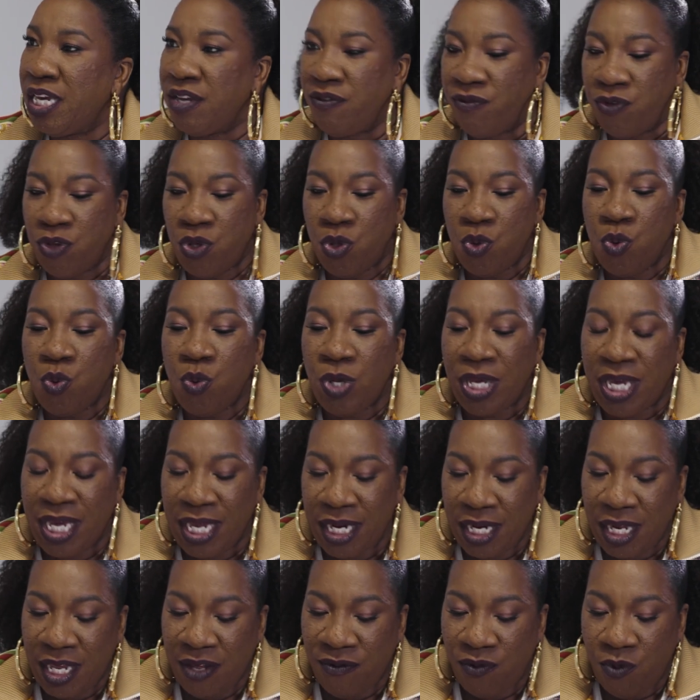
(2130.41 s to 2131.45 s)
If
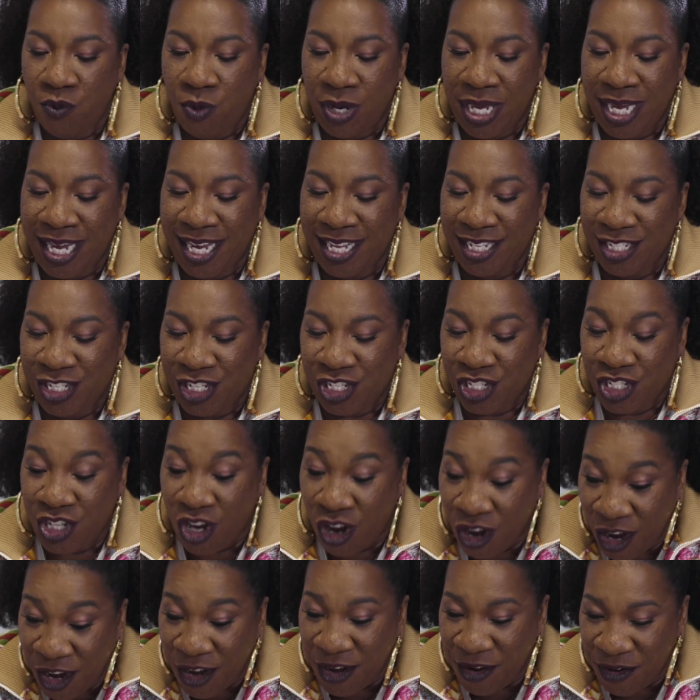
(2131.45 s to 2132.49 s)
we can
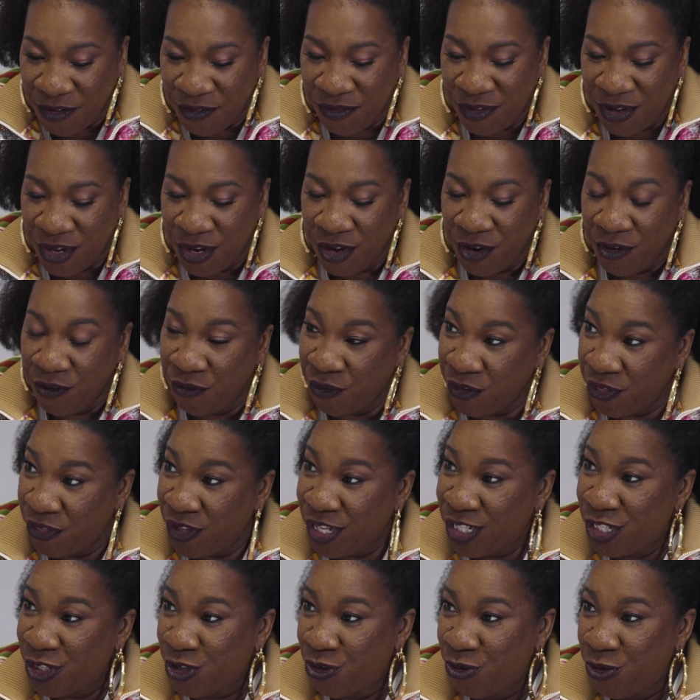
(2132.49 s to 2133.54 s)
solve for
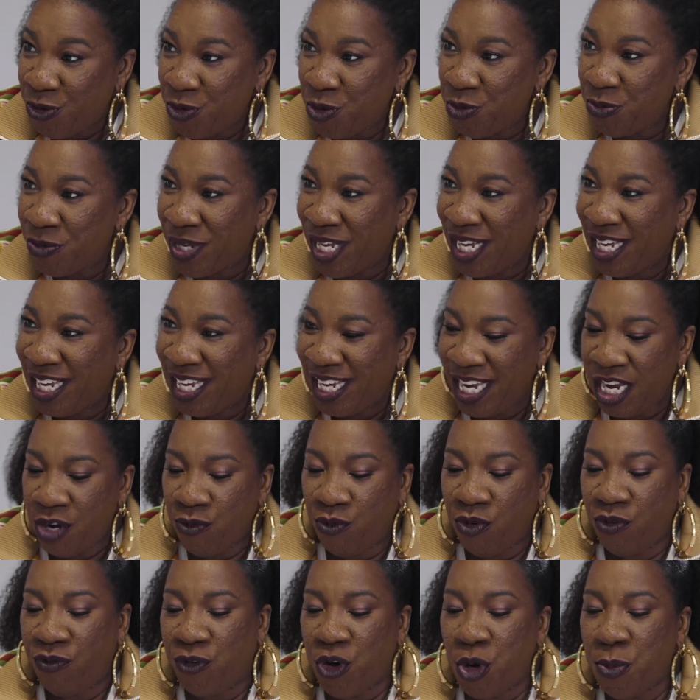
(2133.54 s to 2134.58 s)
this group,
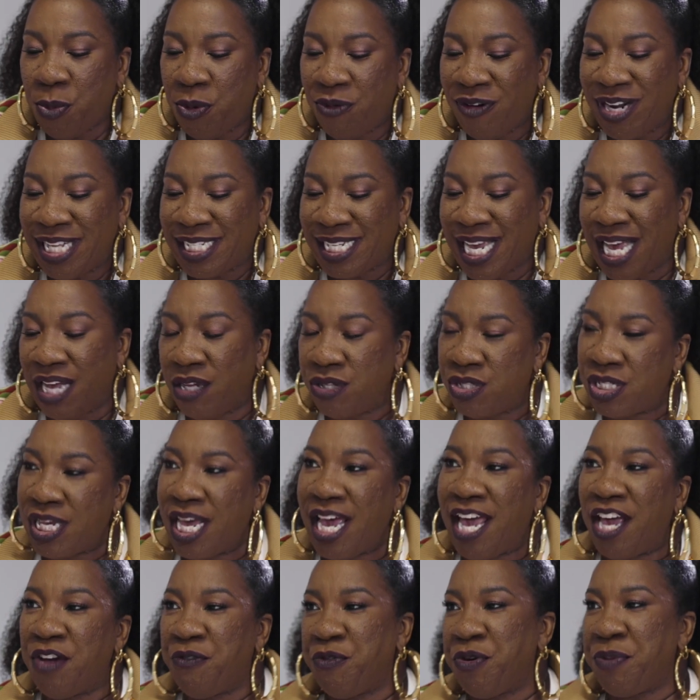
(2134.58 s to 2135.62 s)
it reverberates out
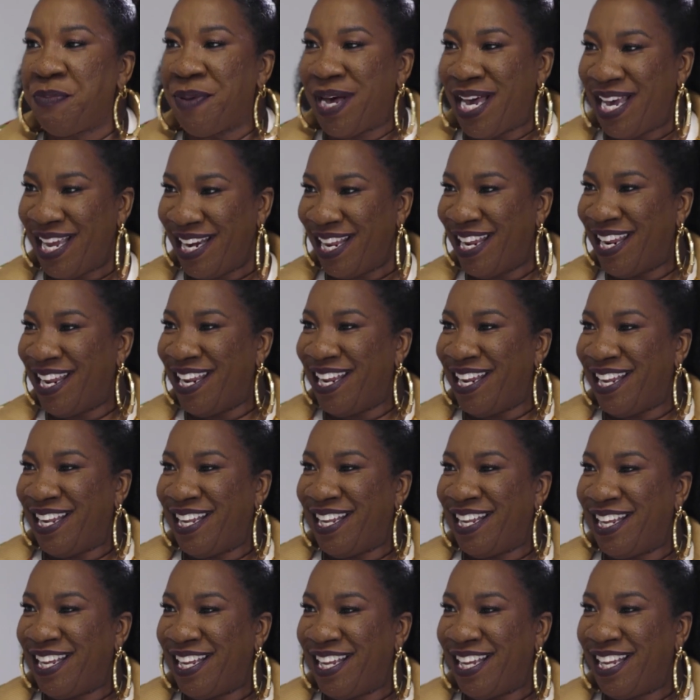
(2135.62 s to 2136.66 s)
to everybody.
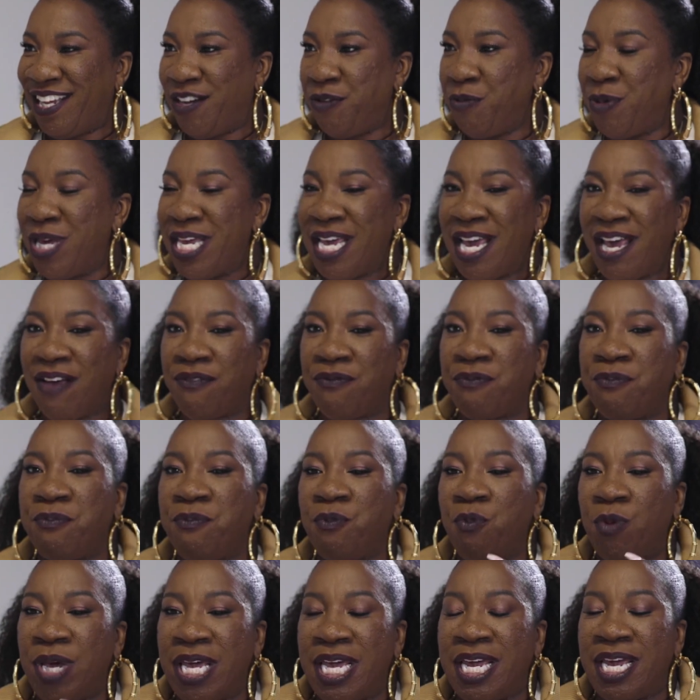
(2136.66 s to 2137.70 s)
We can,
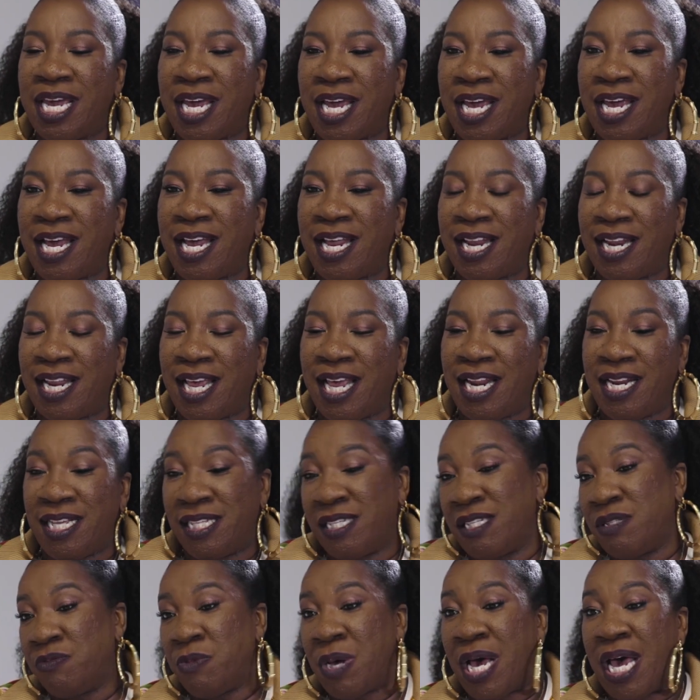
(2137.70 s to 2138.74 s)
and
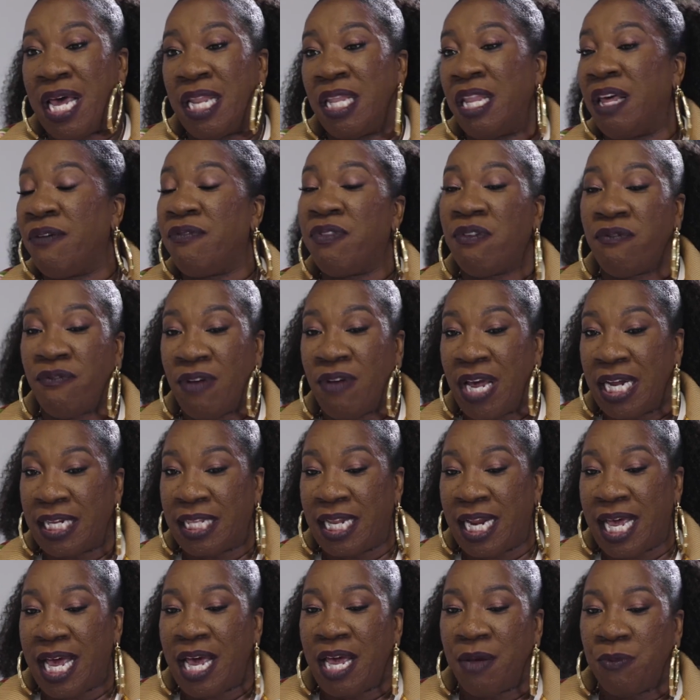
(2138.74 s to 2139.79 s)
this is why I love the fact
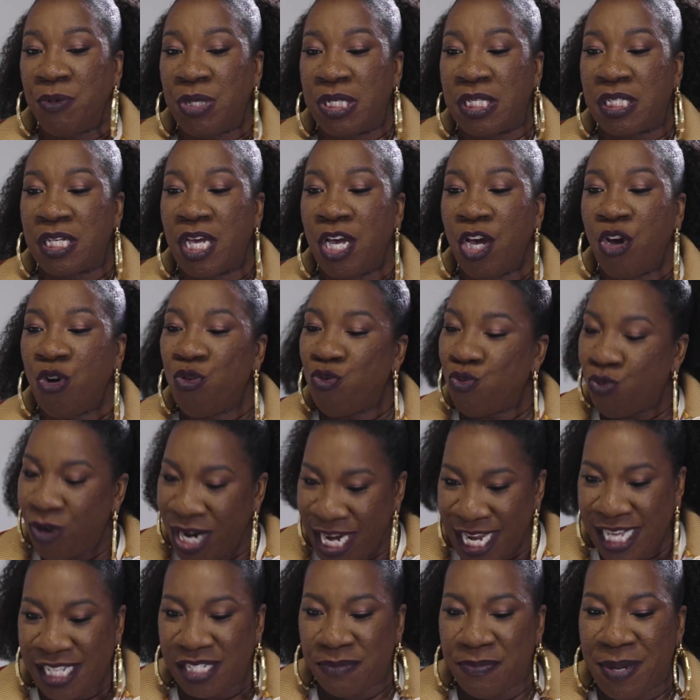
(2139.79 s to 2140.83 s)
that I was
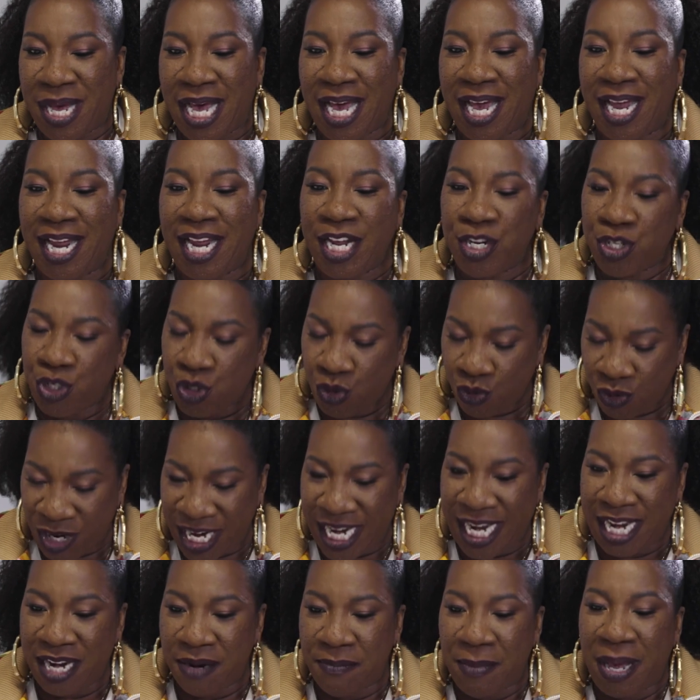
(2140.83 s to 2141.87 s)
raised by and
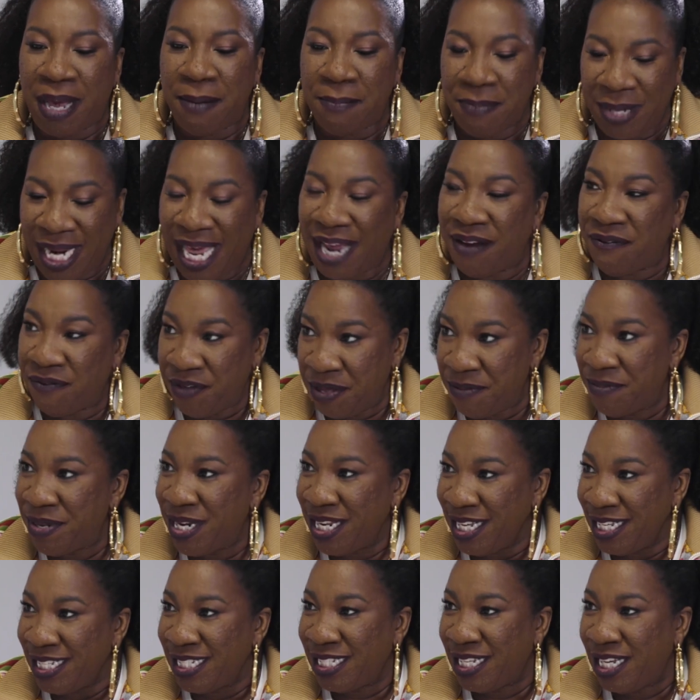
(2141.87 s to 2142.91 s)
trained by Black
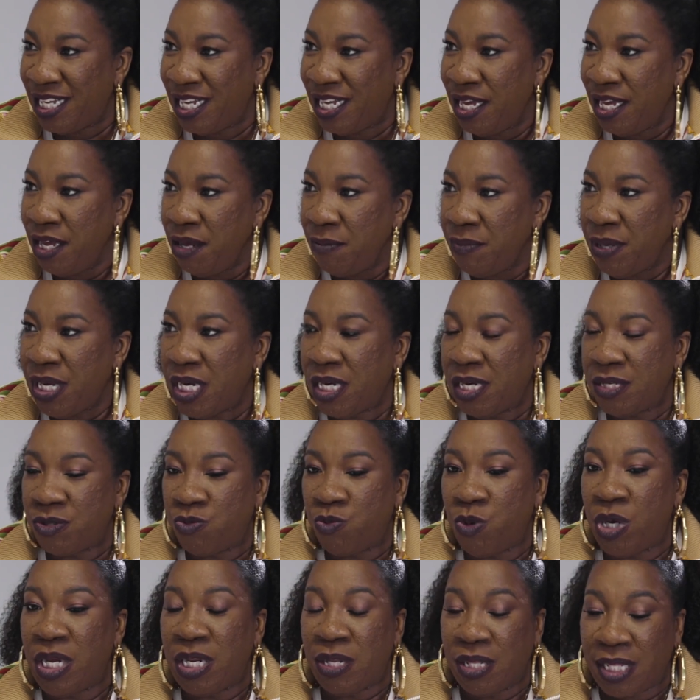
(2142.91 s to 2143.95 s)
feminists, because
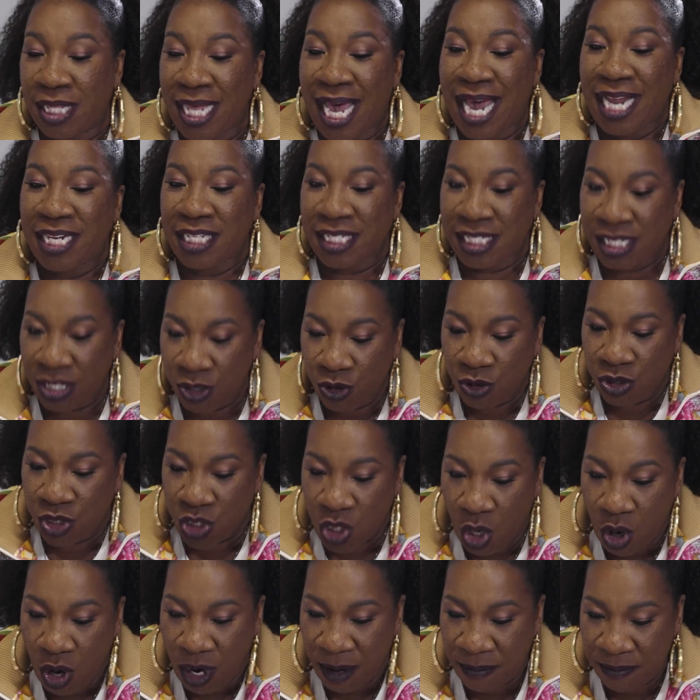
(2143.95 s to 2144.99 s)
what that
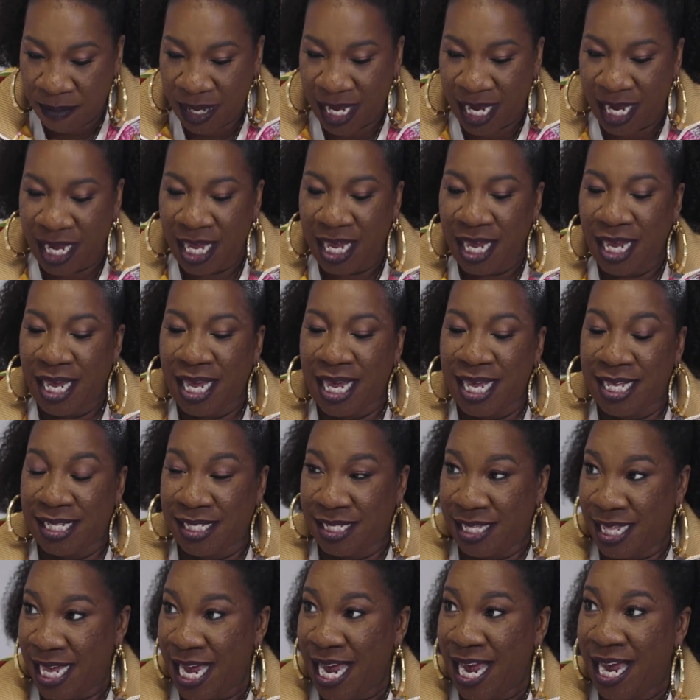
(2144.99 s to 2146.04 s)
taught me
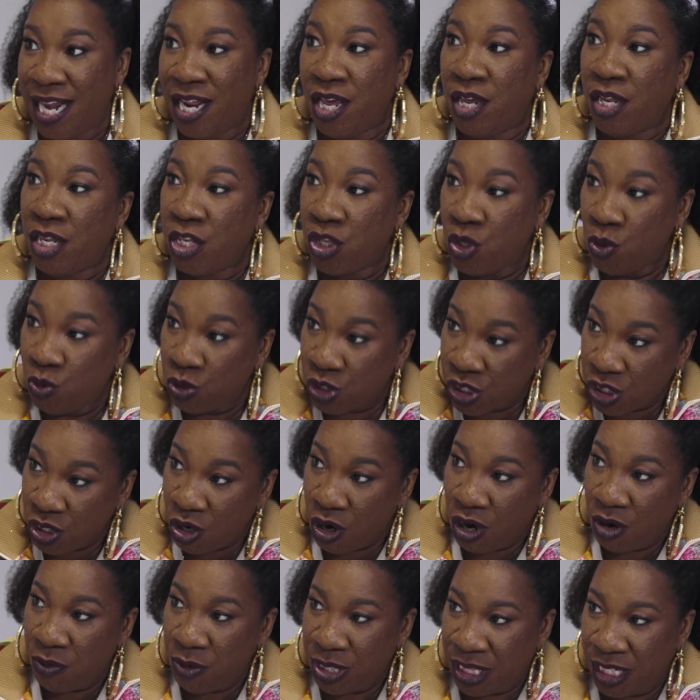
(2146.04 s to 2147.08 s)
is that you
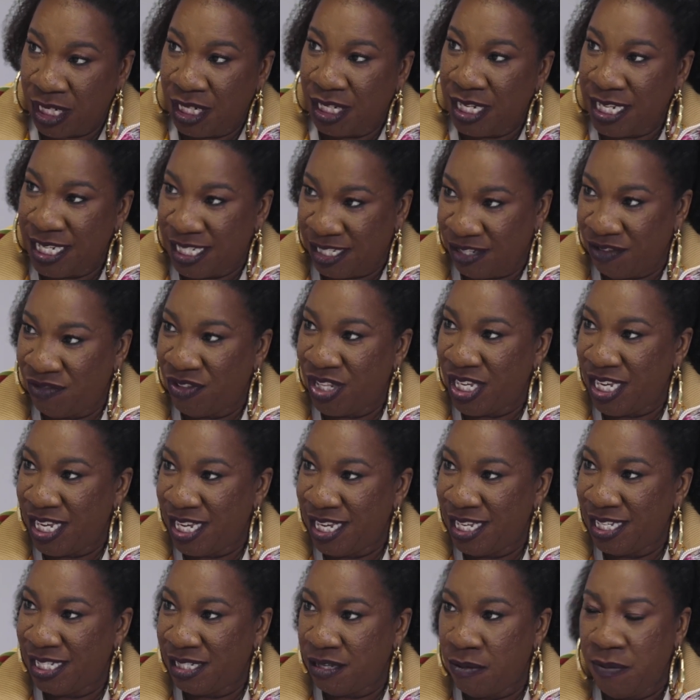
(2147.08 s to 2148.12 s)
start with the least of
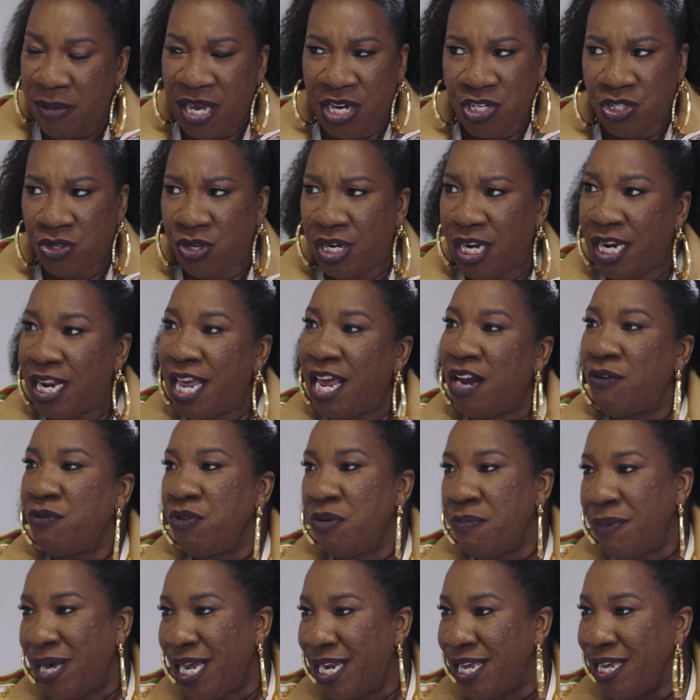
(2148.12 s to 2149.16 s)
these to make sure that
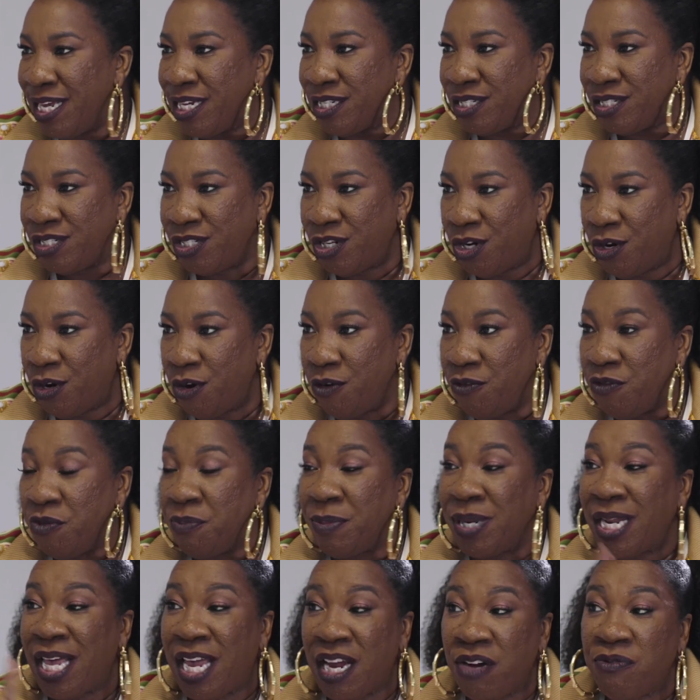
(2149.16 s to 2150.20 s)
everybody gets served,
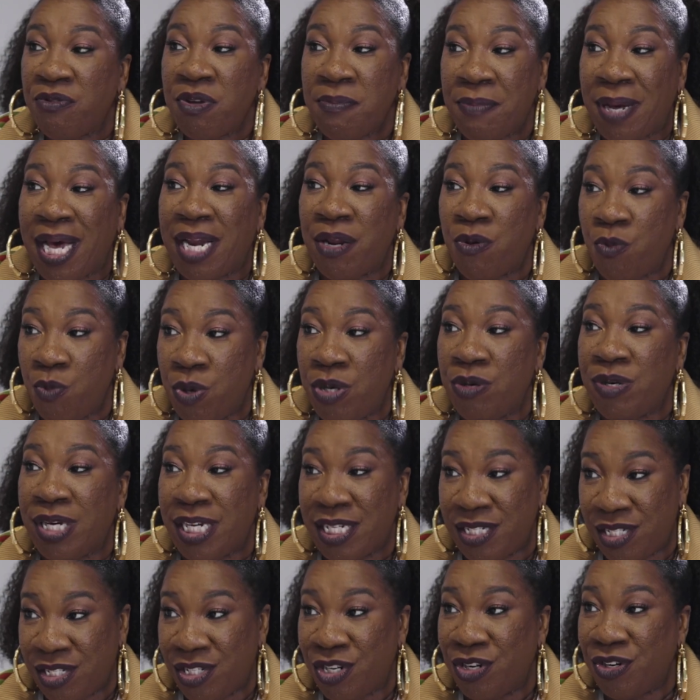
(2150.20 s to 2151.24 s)
but everybody will
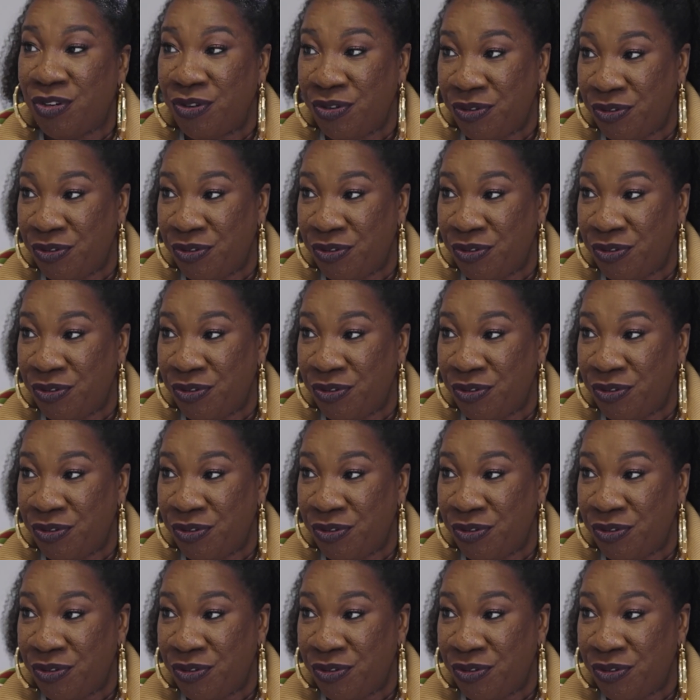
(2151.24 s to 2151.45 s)
get served.